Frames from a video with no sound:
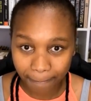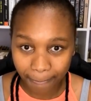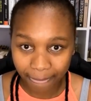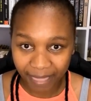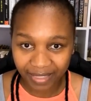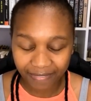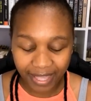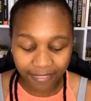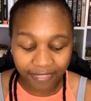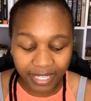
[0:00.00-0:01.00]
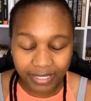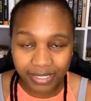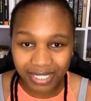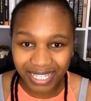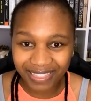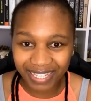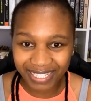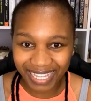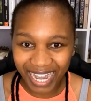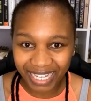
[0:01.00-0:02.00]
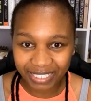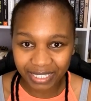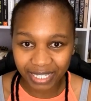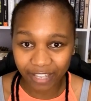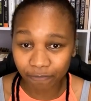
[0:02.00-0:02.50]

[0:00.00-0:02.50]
There are things in that yard that have been